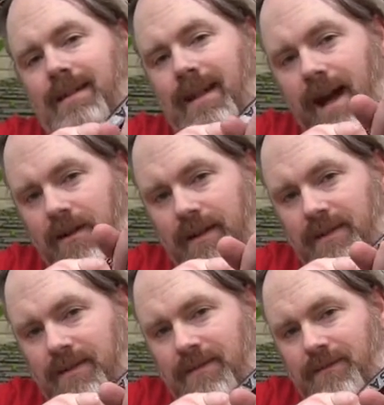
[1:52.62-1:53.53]

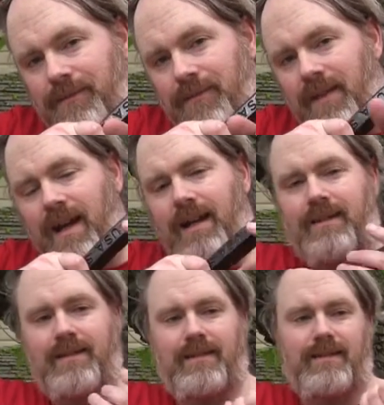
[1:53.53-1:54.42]
Tigress, yeah.
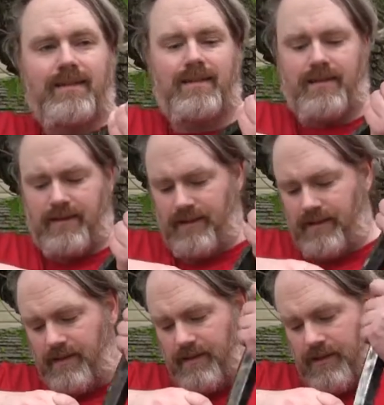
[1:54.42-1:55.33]

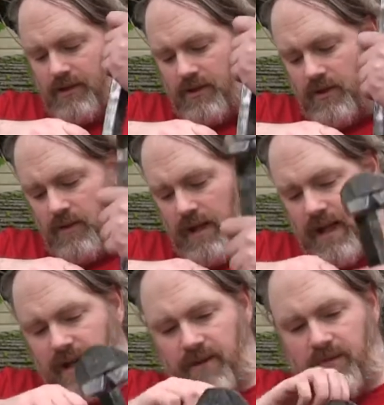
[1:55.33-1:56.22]
You and
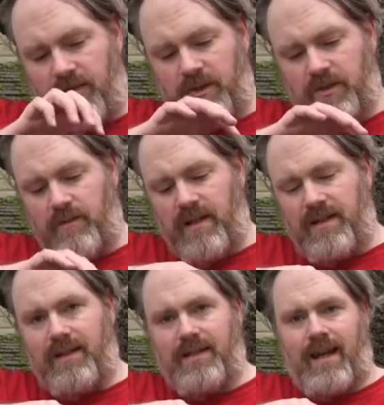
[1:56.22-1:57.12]
I have unfinished
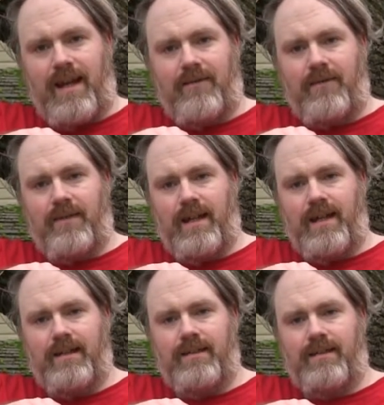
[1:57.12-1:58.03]
business after
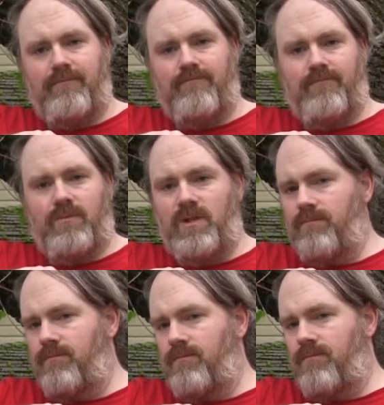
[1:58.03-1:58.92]
that,
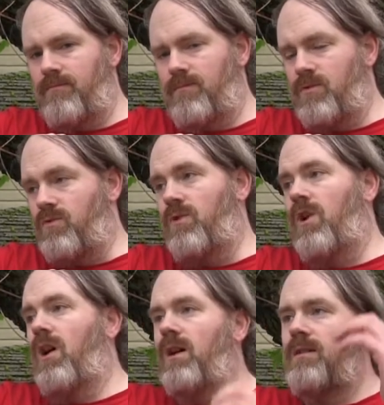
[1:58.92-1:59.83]
well,
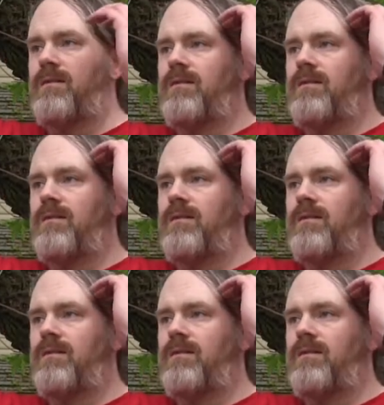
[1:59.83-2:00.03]
draw,